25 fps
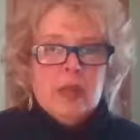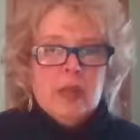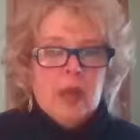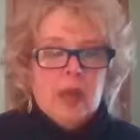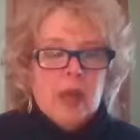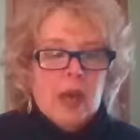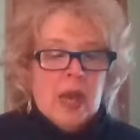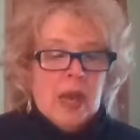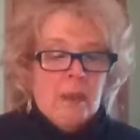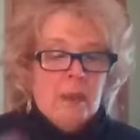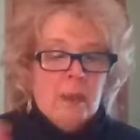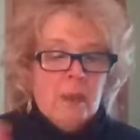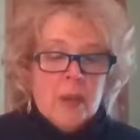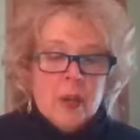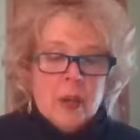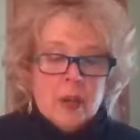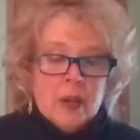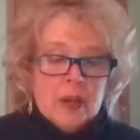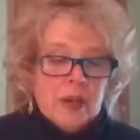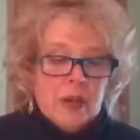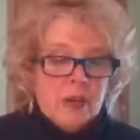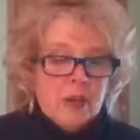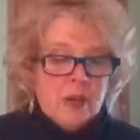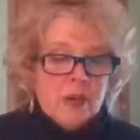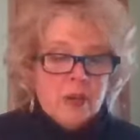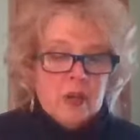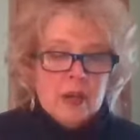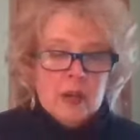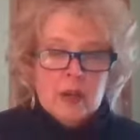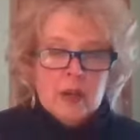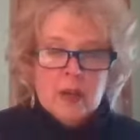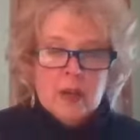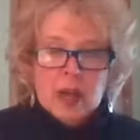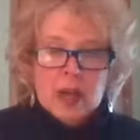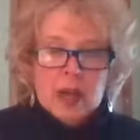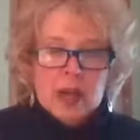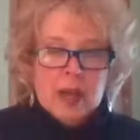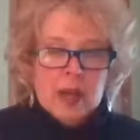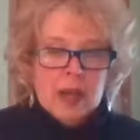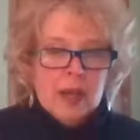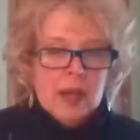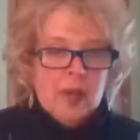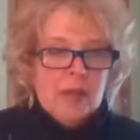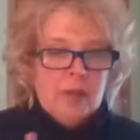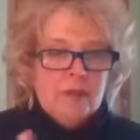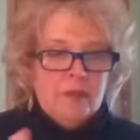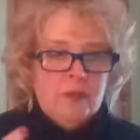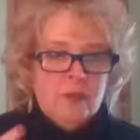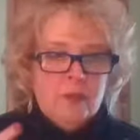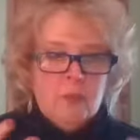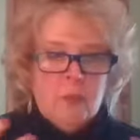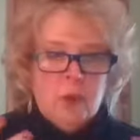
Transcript: I'm a marketer. I, I, love to